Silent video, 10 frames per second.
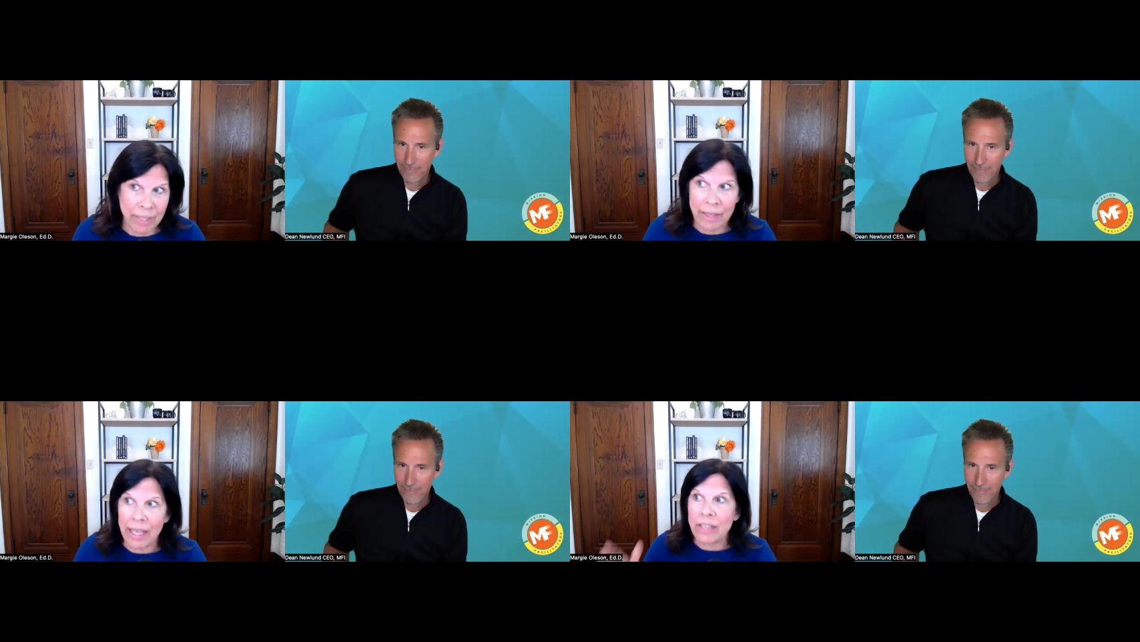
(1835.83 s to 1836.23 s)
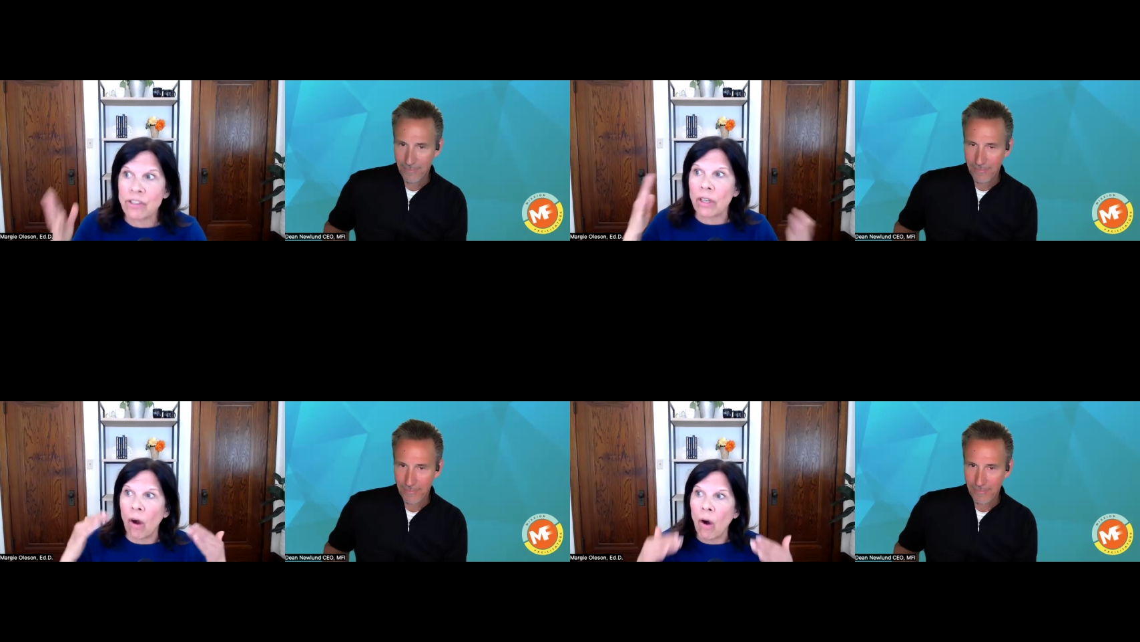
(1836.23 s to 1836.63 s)
Speaker 1: They
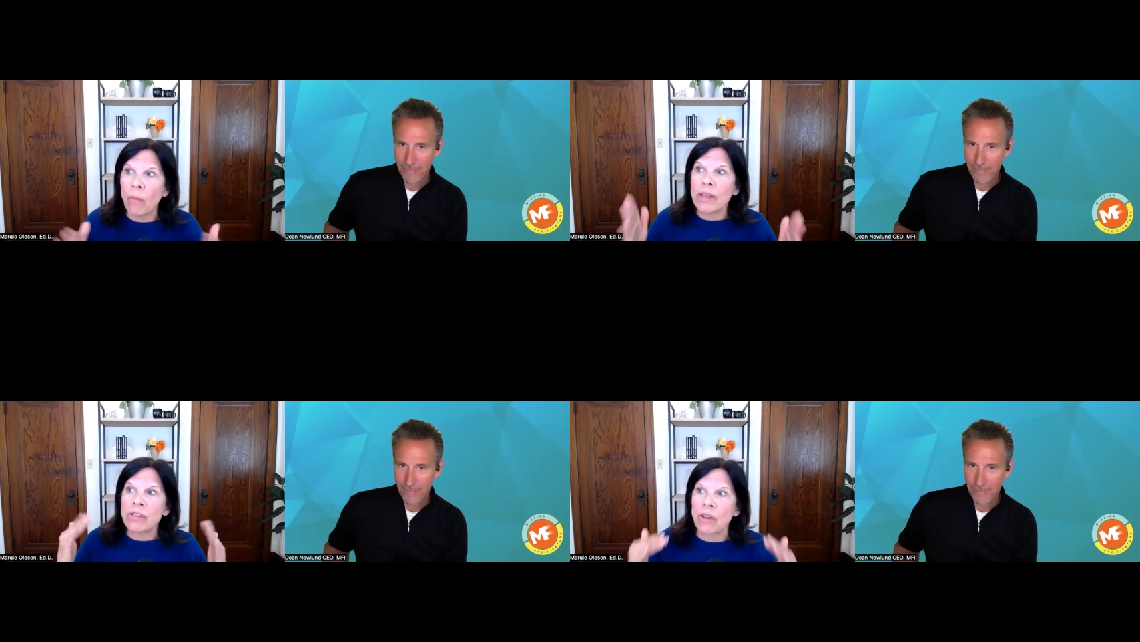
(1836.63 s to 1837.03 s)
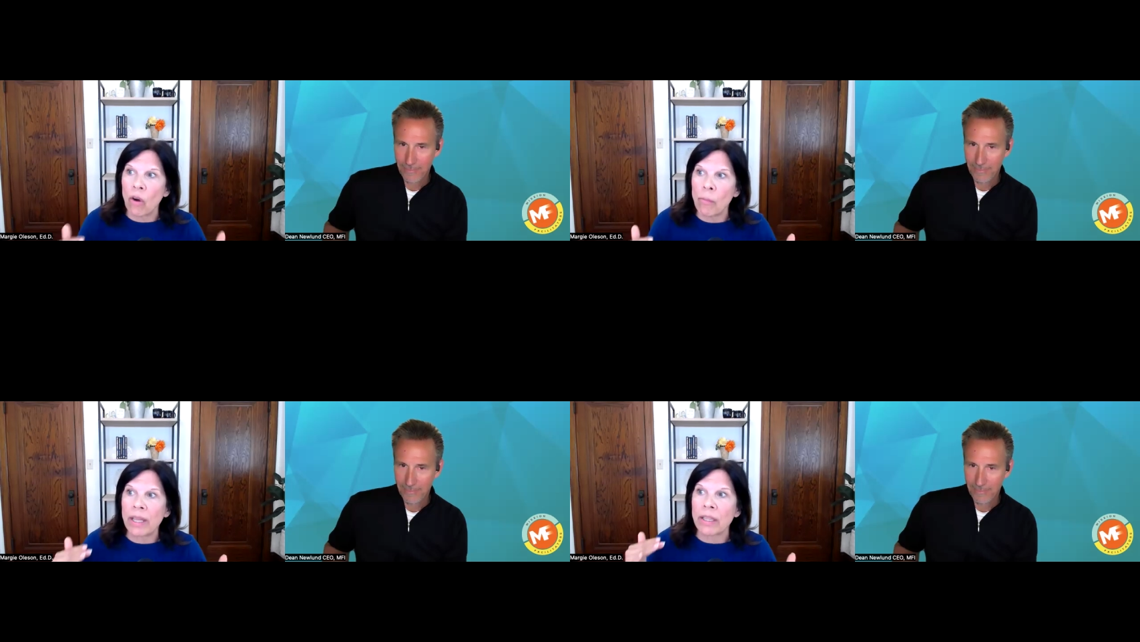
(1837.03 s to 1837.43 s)
should always
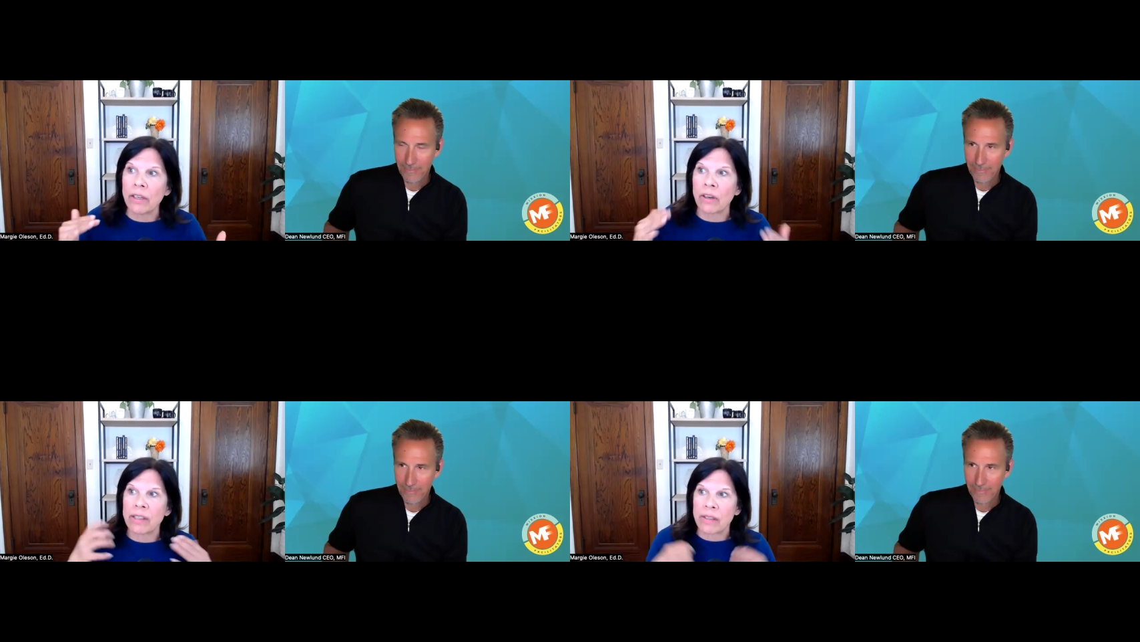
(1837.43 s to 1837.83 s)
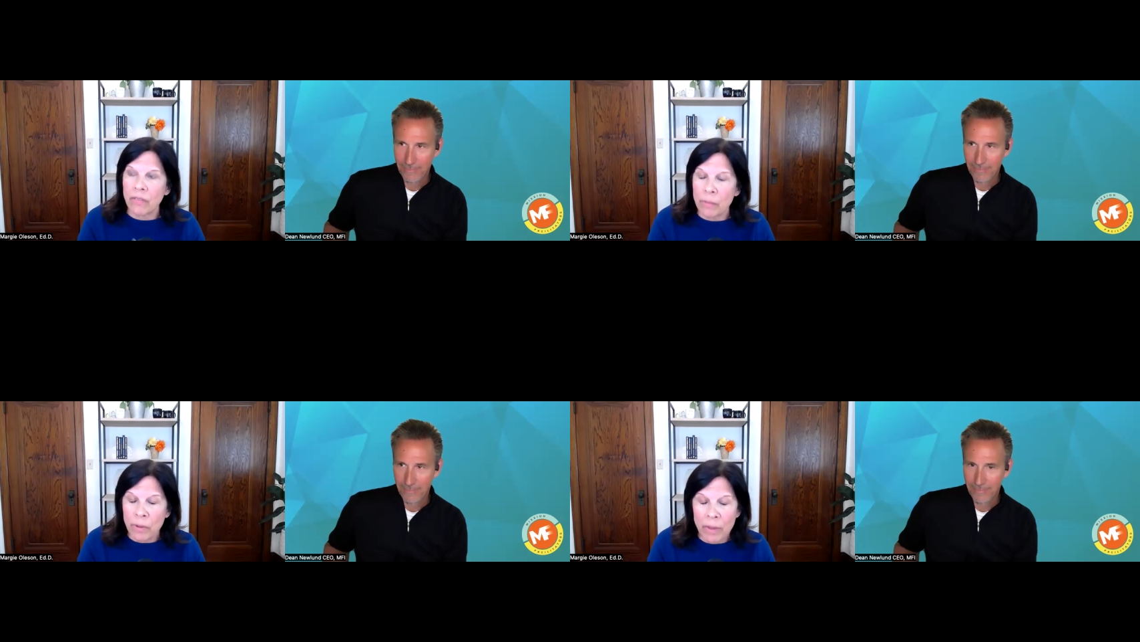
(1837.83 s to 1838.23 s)
know my leader has
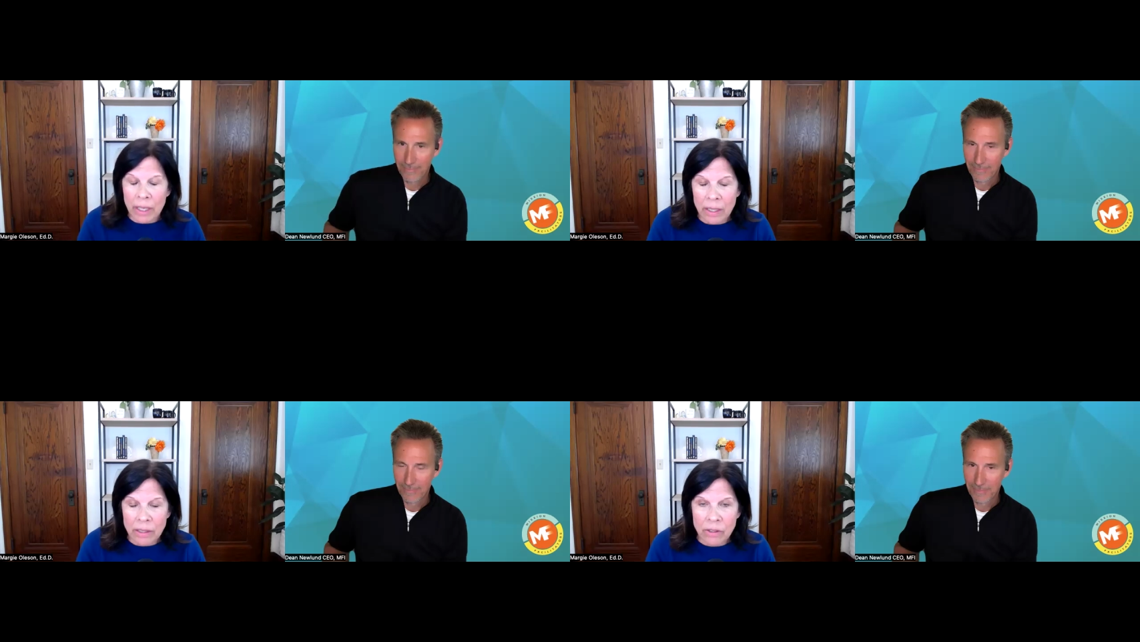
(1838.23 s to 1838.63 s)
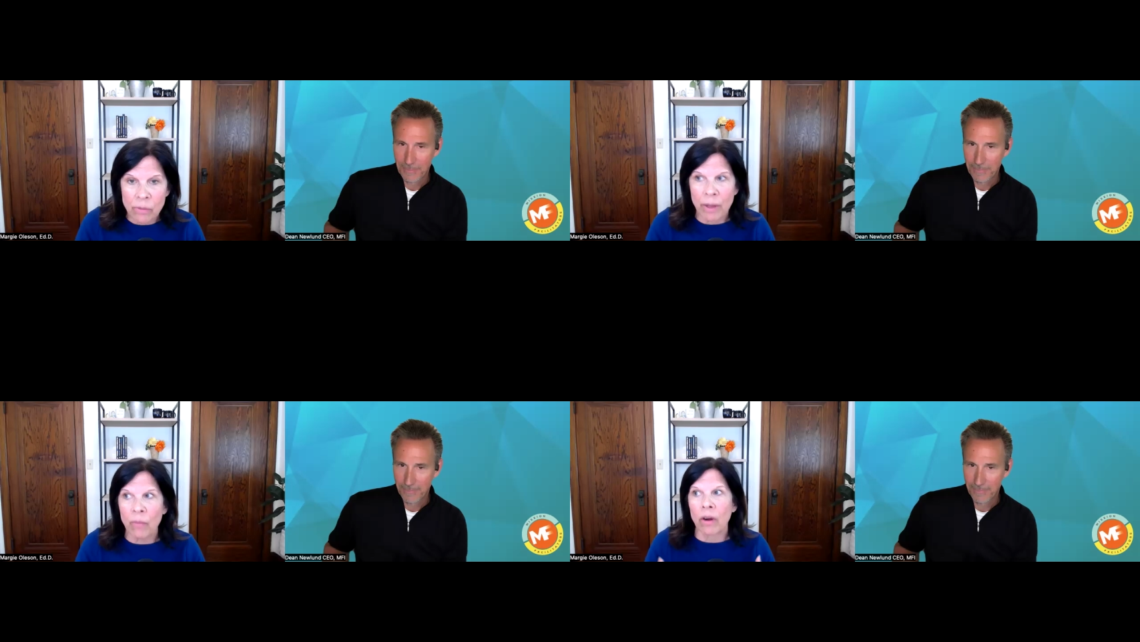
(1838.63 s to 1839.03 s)
given me what I need to
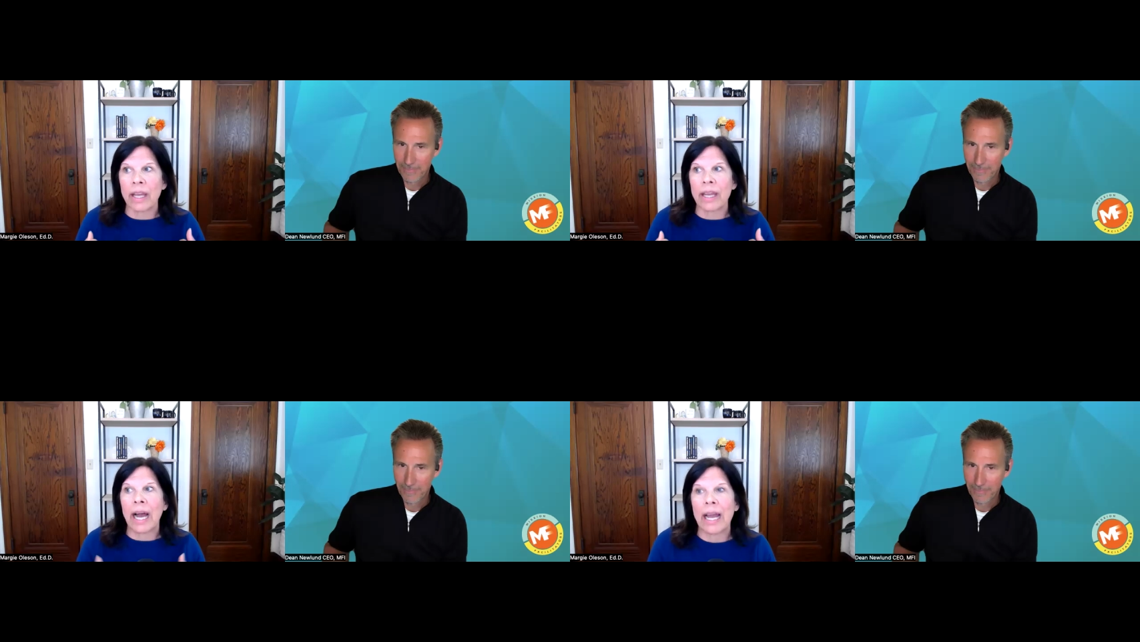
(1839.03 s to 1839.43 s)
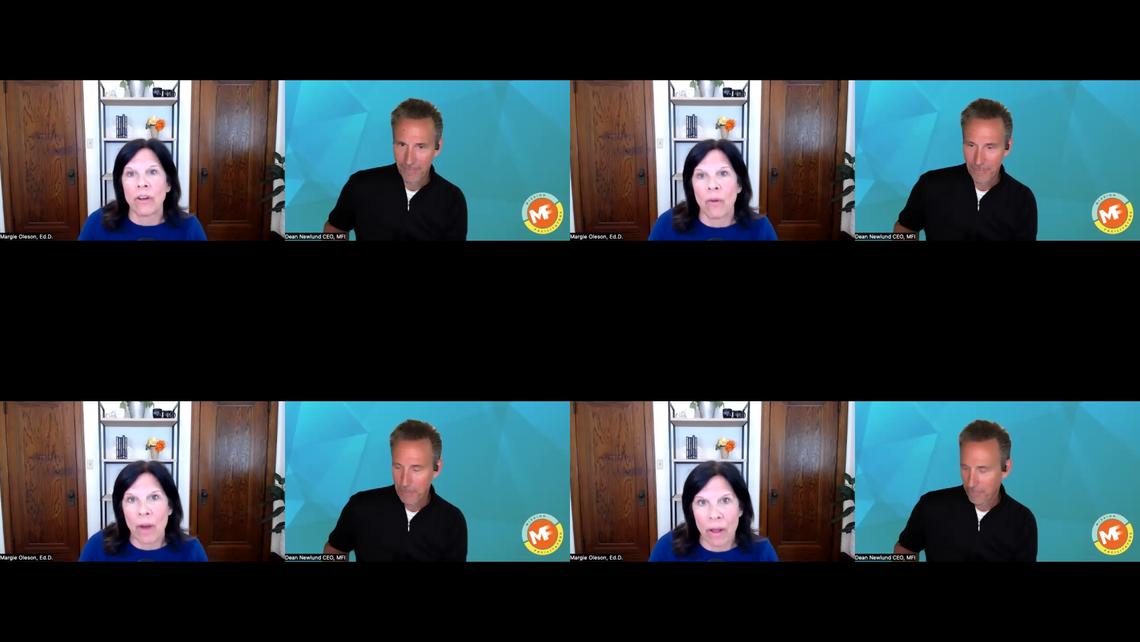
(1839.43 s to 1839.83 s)
do my work, and
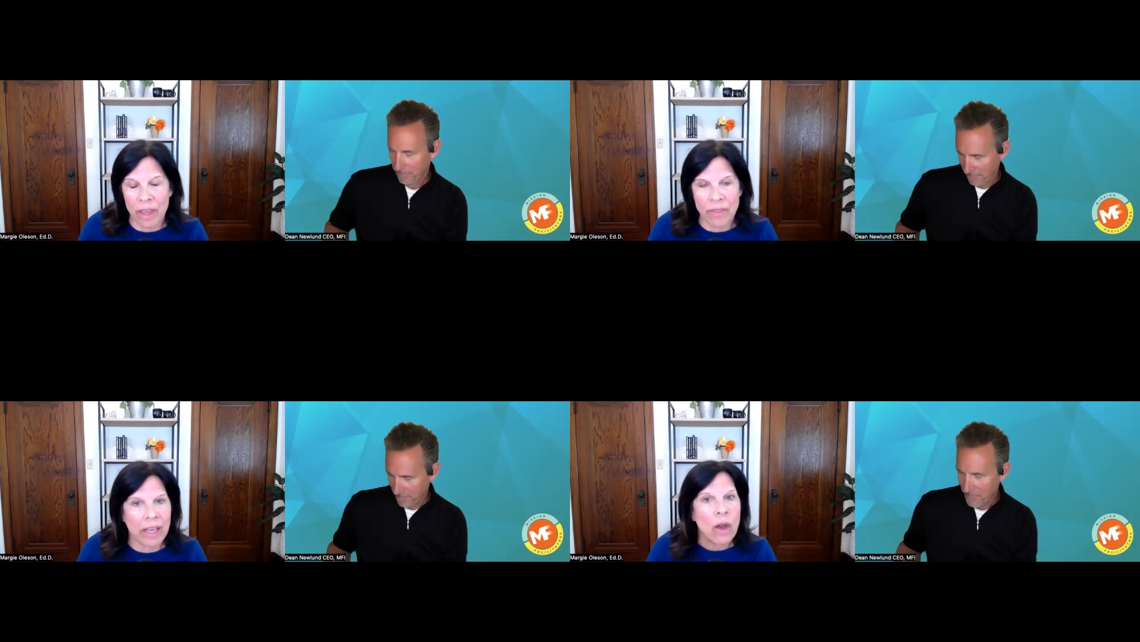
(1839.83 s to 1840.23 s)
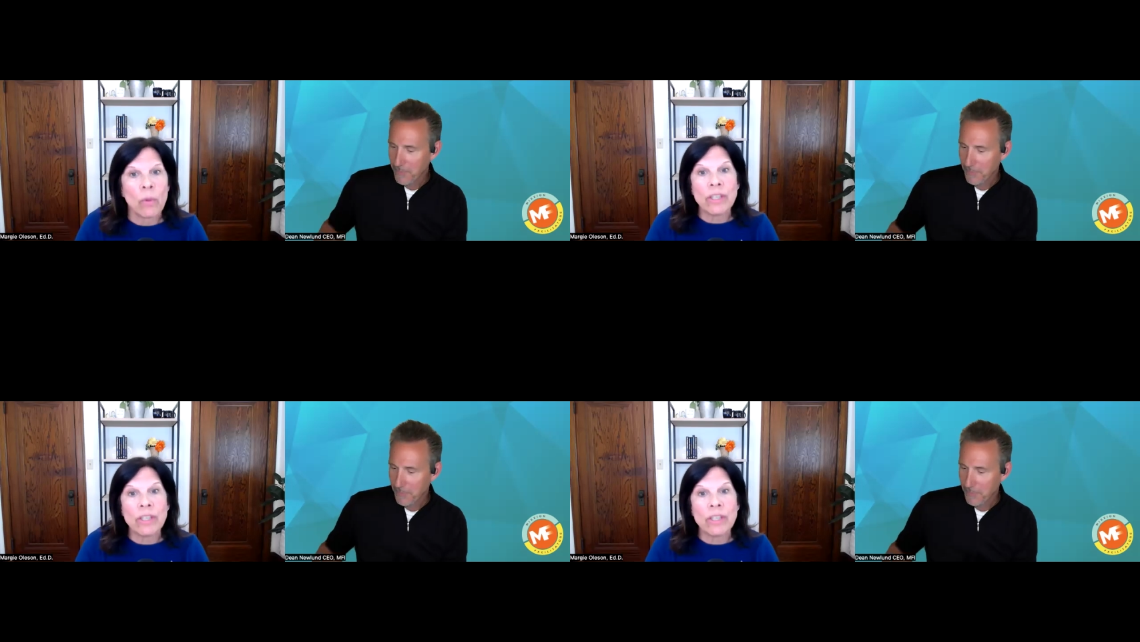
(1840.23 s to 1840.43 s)
I know how they think.